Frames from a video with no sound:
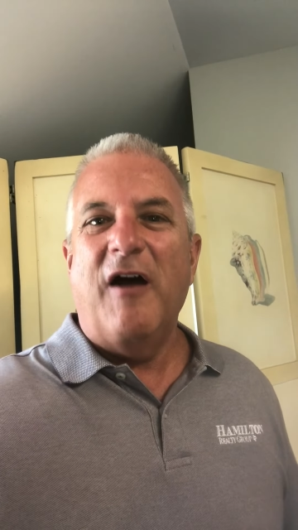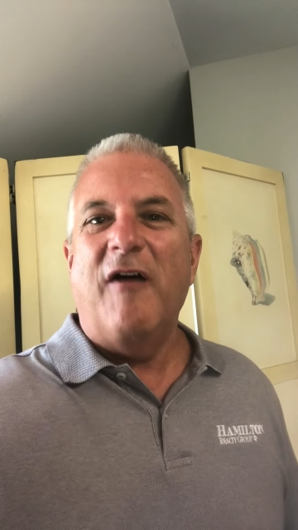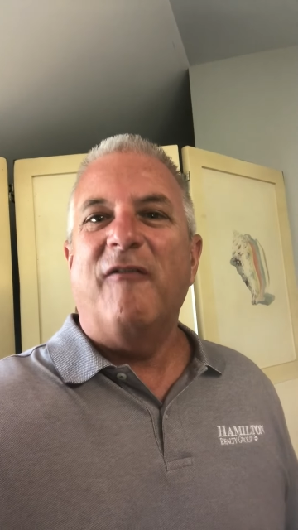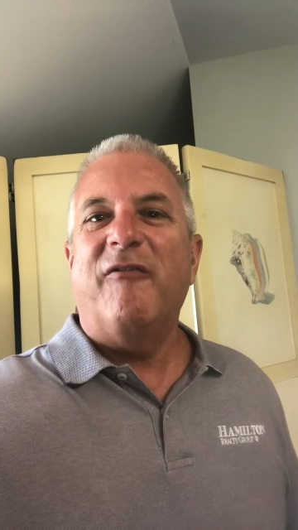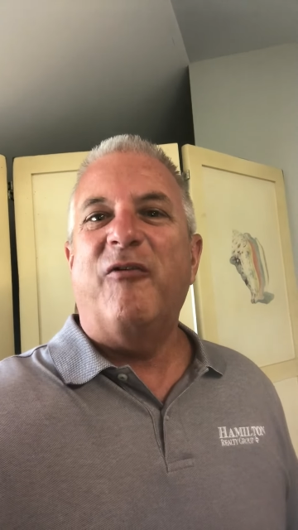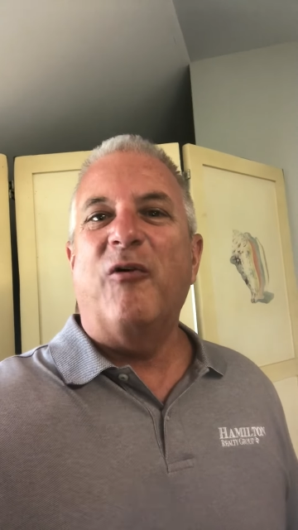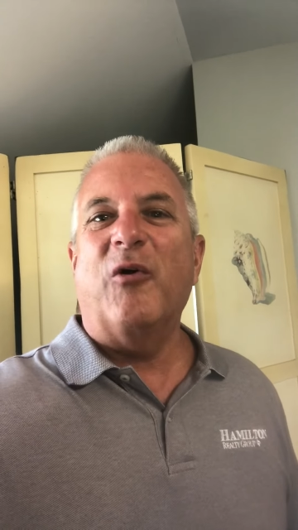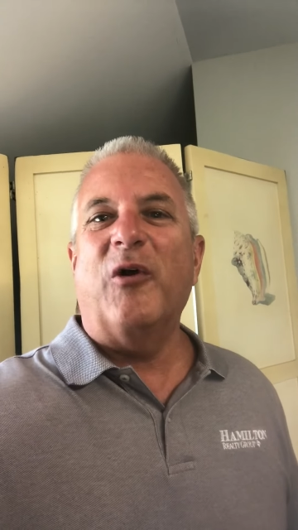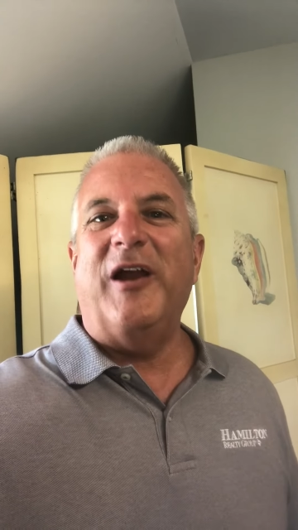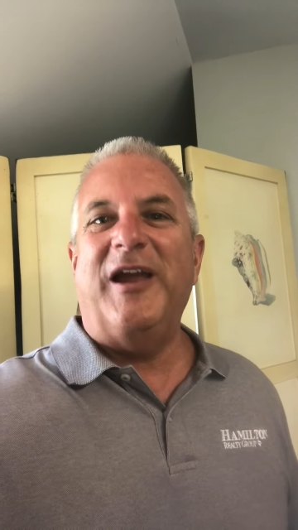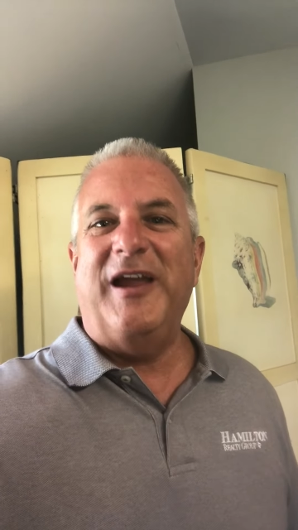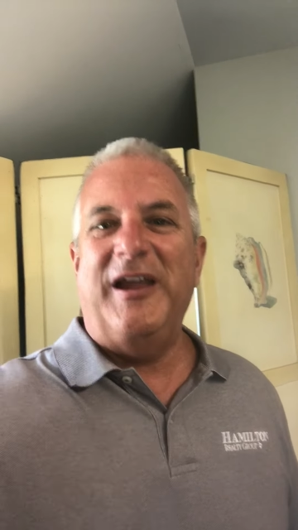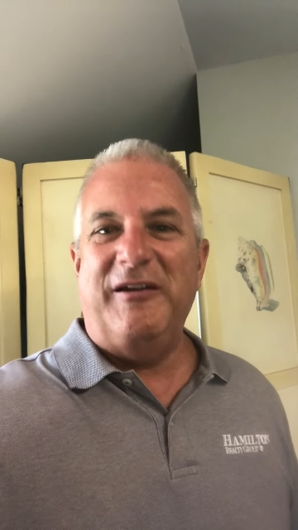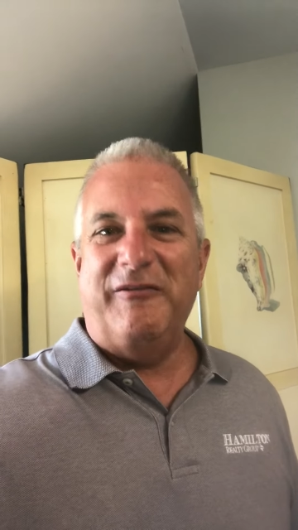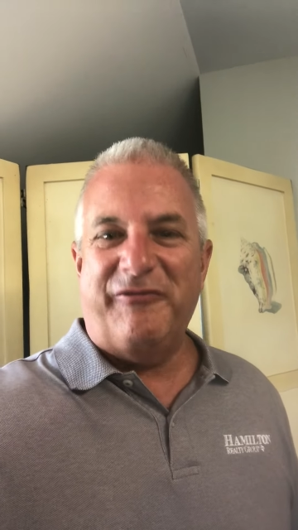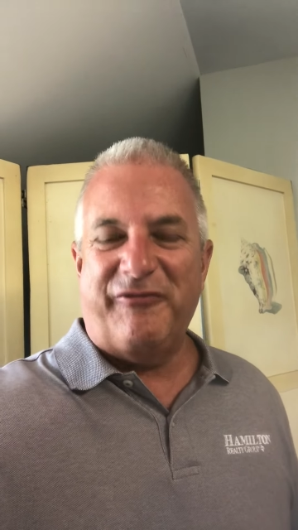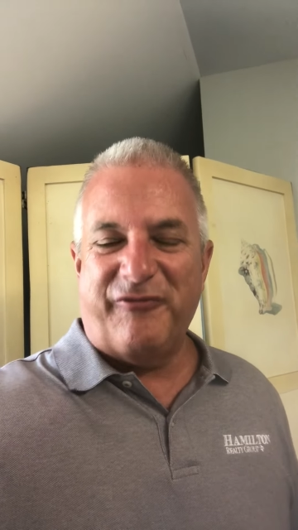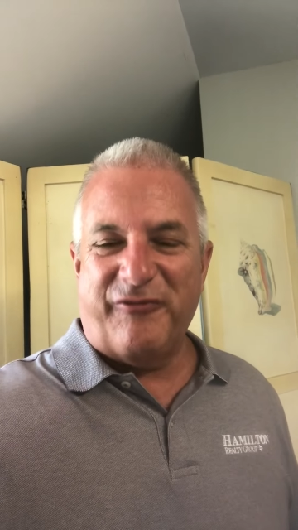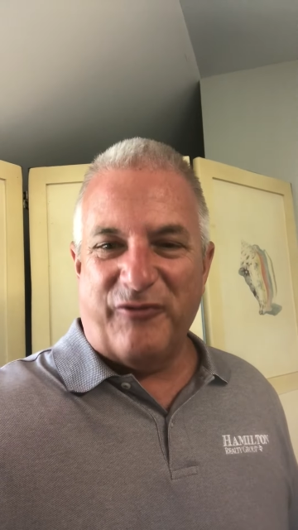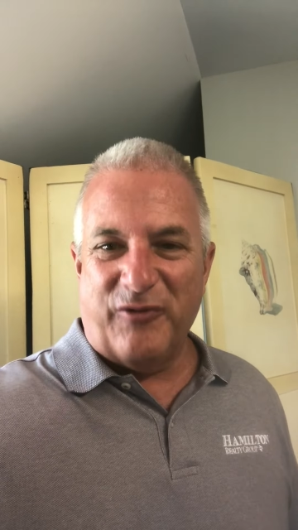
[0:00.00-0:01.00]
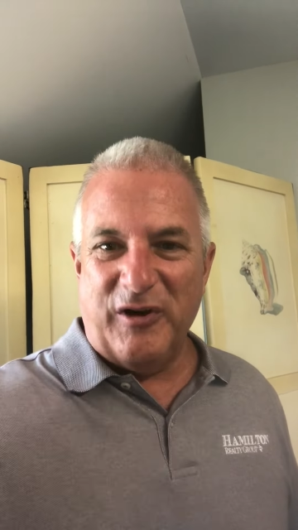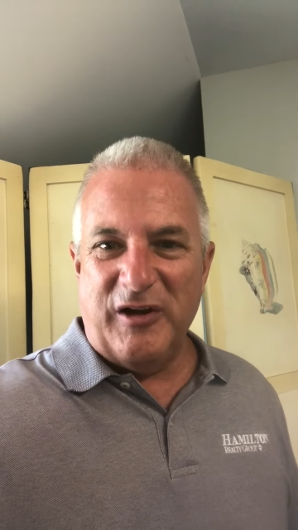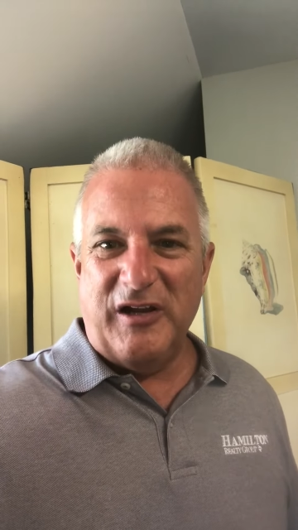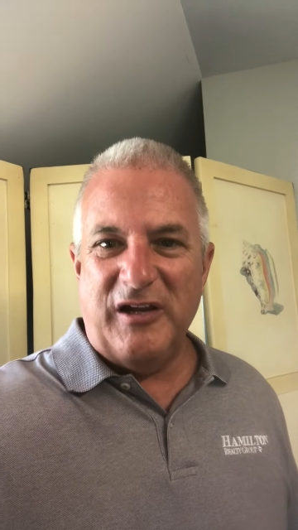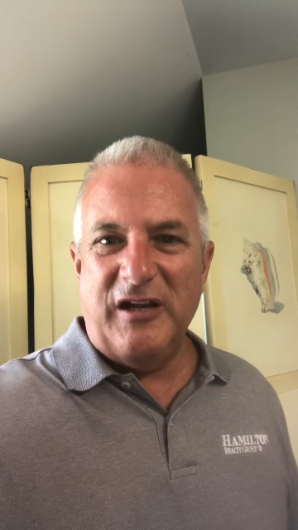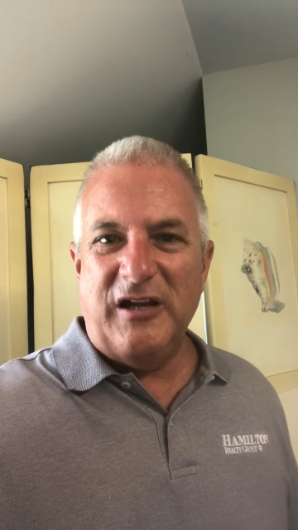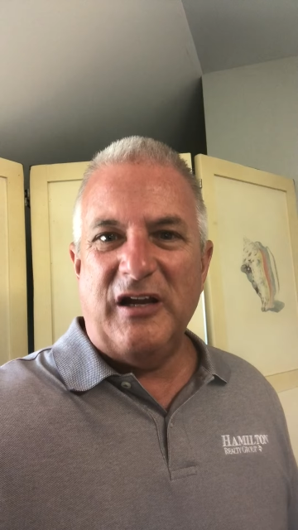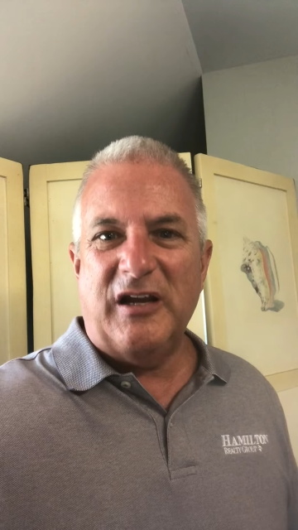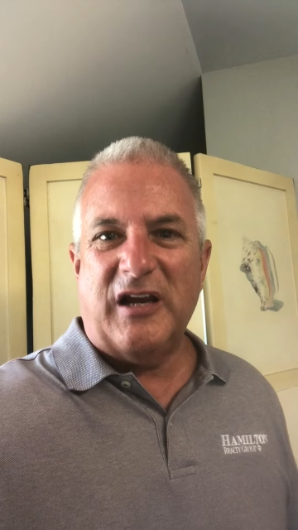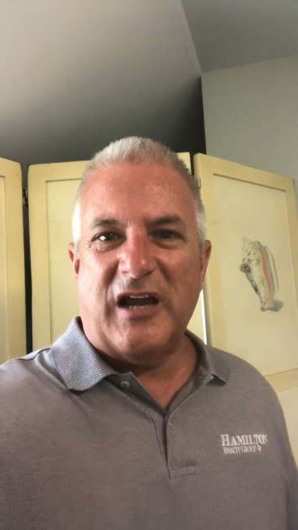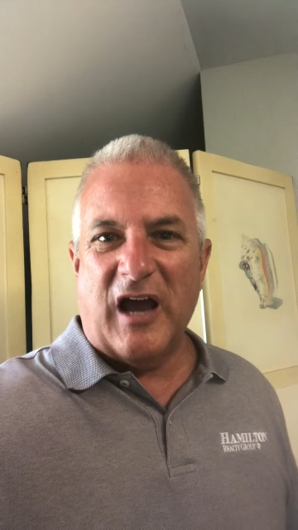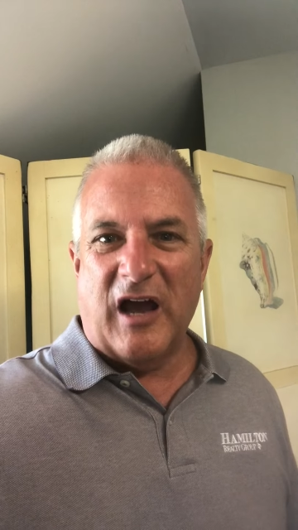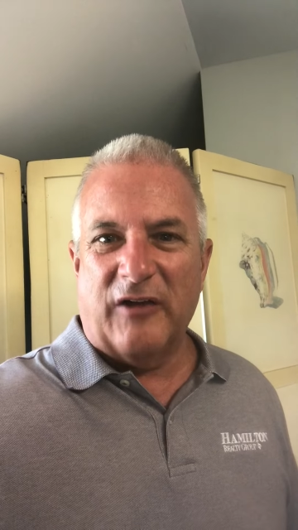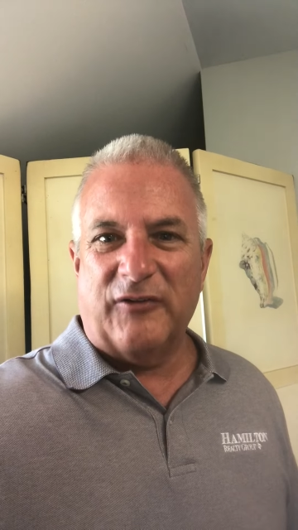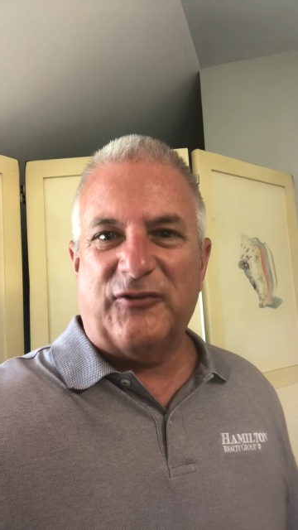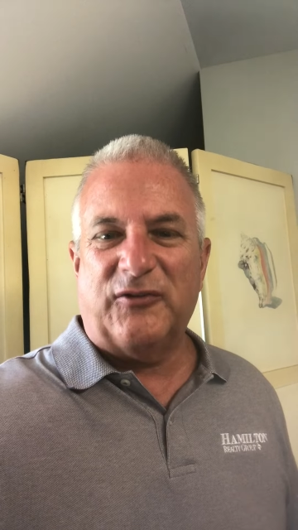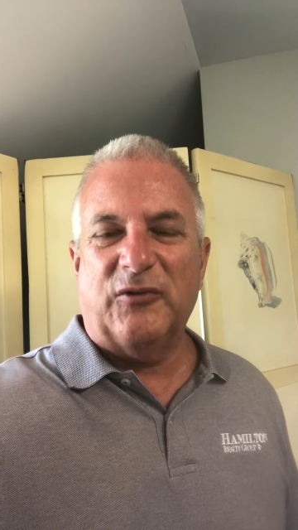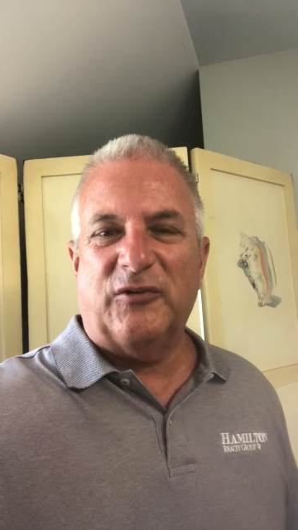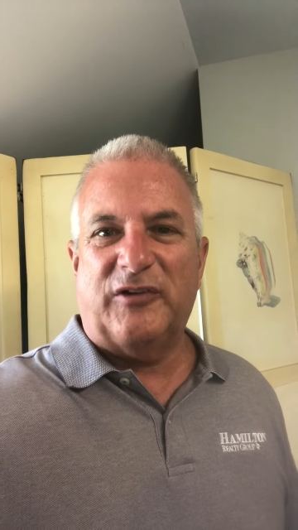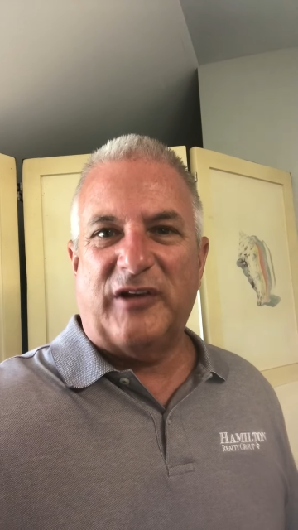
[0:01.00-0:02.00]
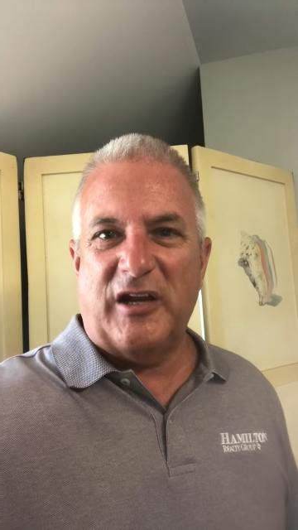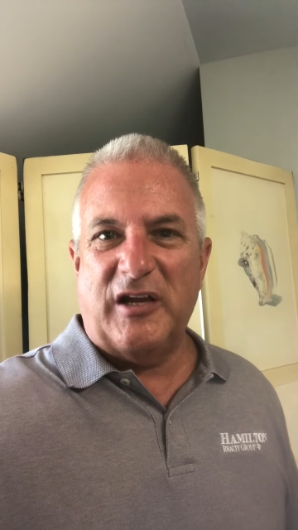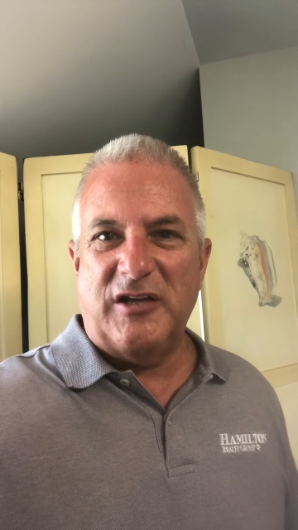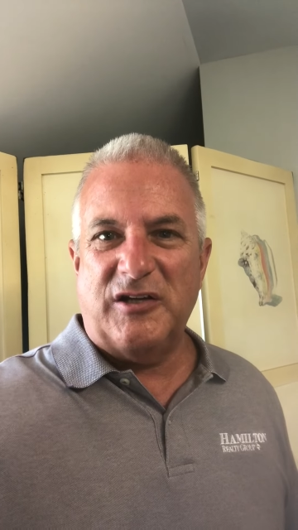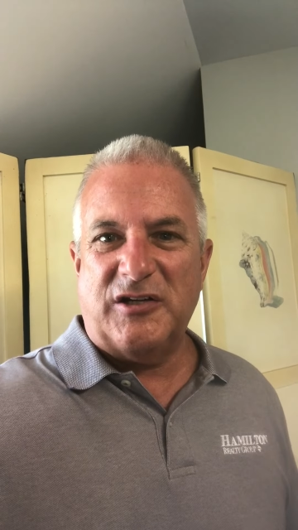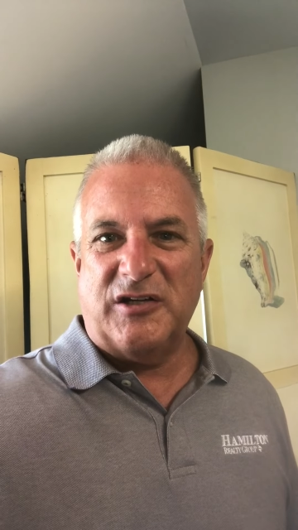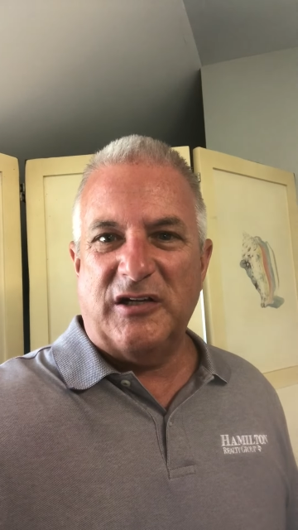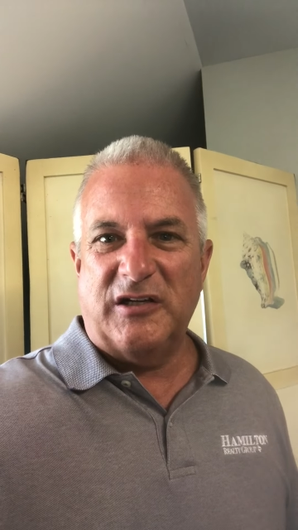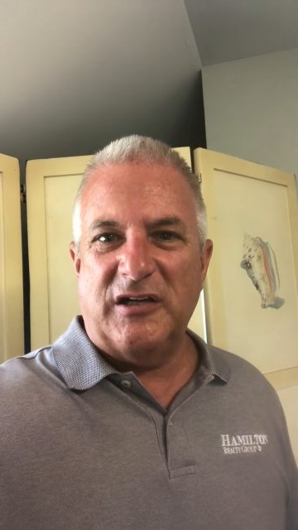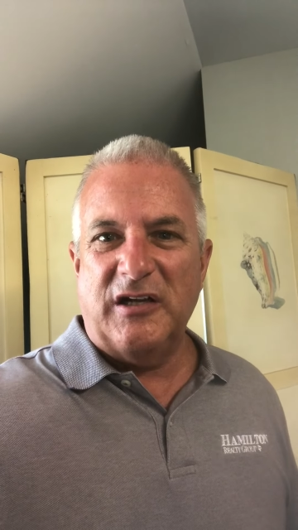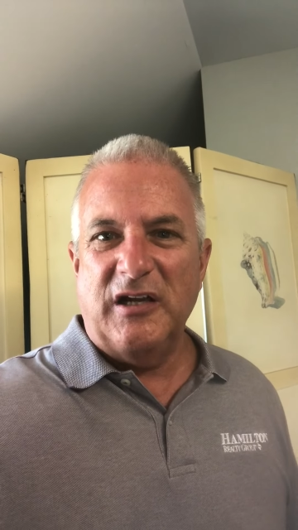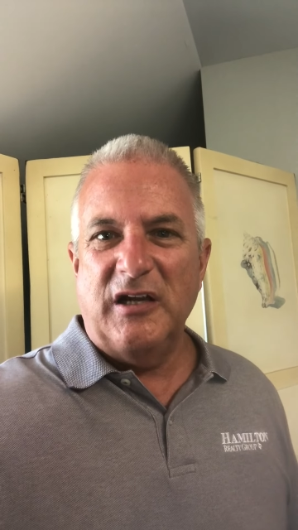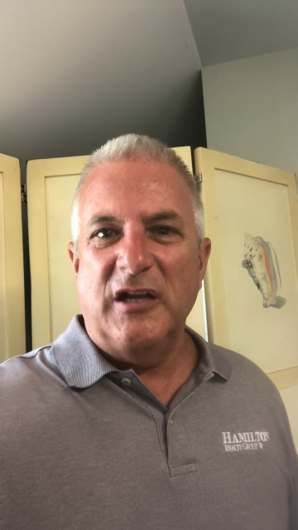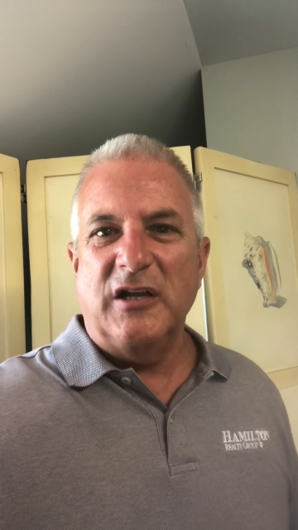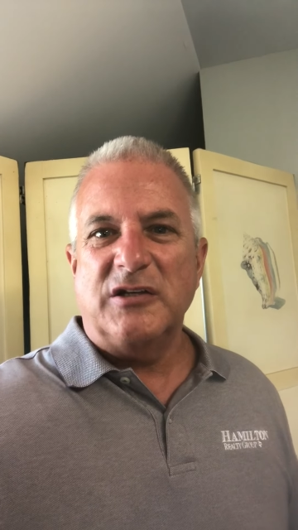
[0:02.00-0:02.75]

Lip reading: For a free consultation